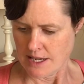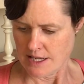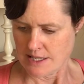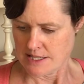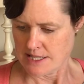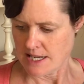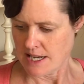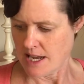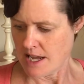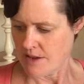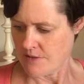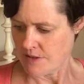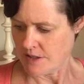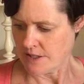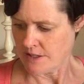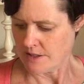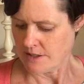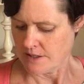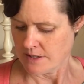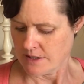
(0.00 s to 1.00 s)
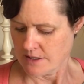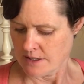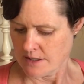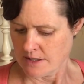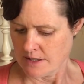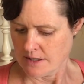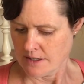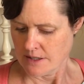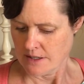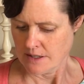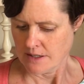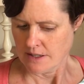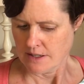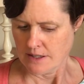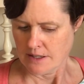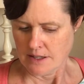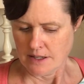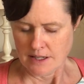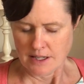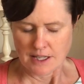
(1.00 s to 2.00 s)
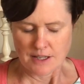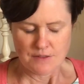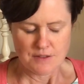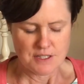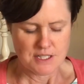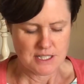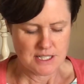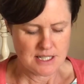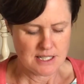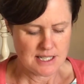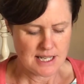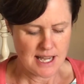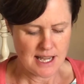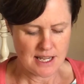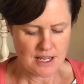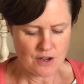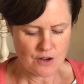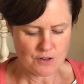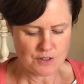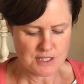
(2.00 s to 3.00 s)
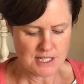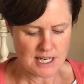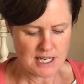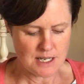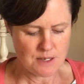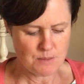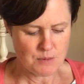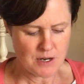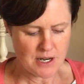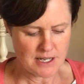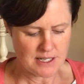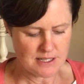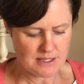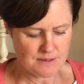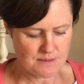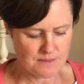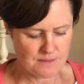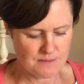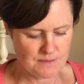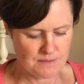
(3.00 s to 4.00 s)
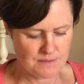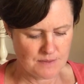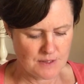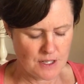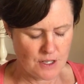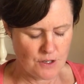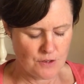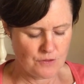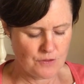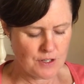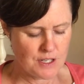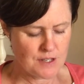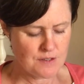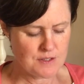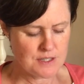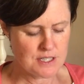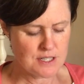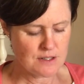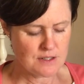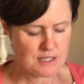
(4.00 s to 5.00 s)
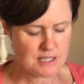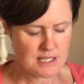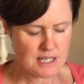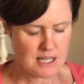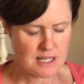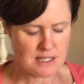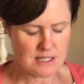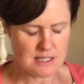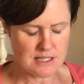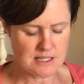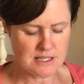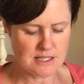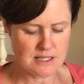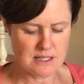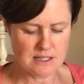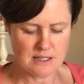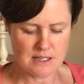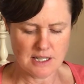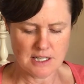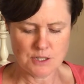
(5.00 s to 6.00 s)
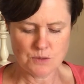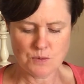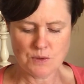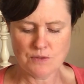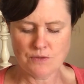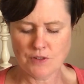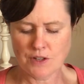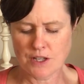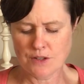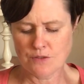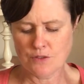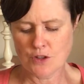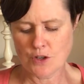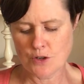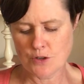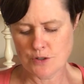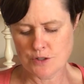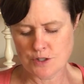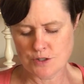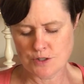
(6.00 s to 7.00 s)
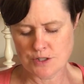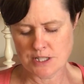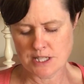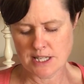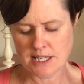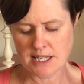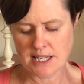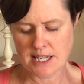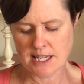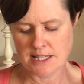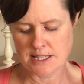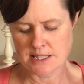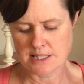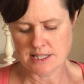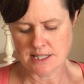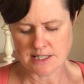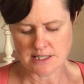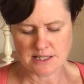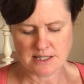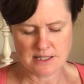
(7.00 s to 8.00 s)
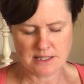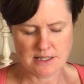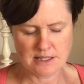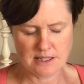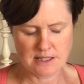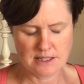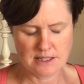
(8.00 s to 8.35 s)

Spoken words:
as in heaven. Give us today our daily bread. Forgive us our sins as we forgive those who sin against us.